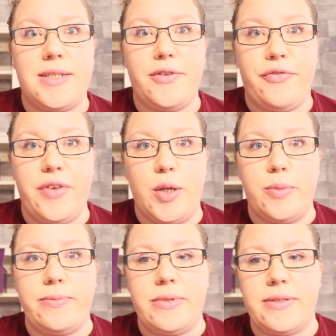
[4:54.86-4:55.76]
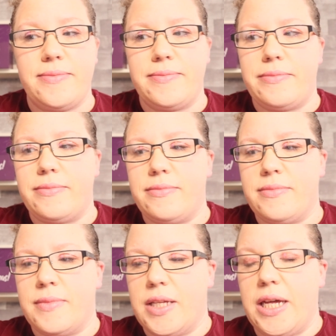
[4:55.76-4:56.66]
to film
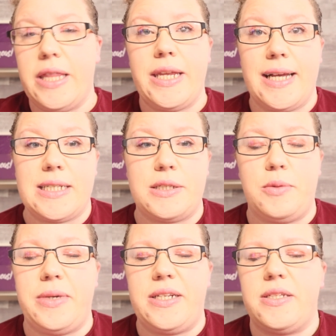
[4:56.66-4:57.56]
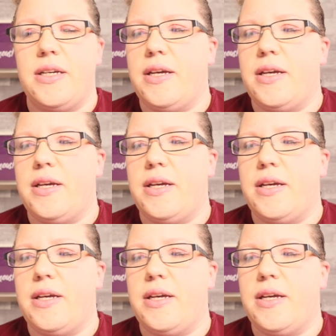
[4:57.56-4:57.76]
in the next little bit.